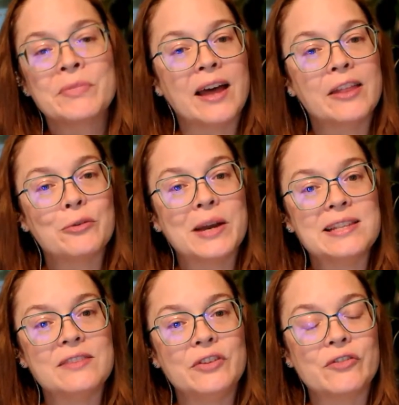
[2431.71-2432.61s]

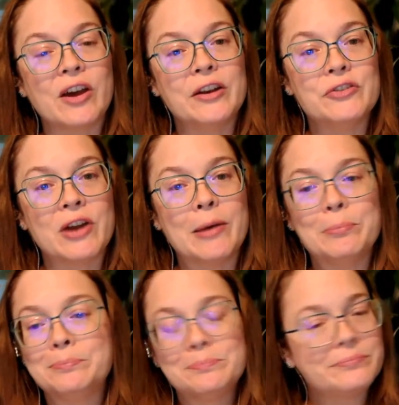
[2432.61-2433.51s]
Otherwise, if you've got to drop,
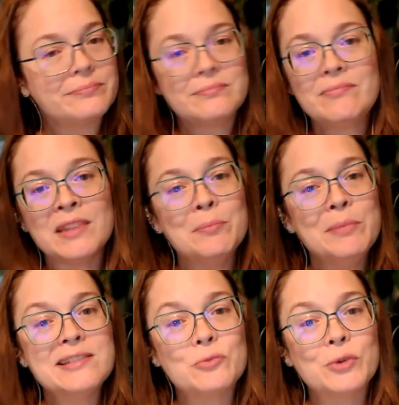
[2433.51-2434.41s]

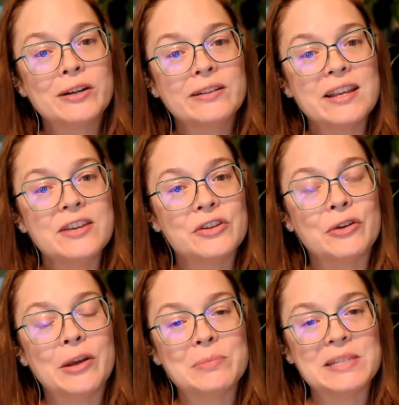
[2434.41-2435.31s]
means the world that you showed
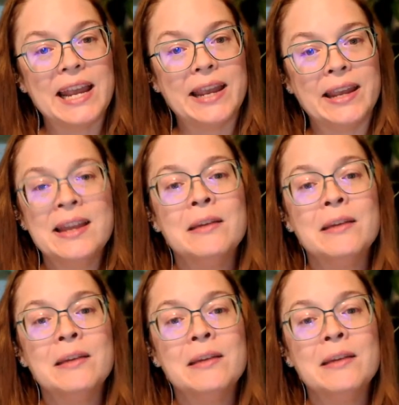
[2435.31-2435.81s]
up today.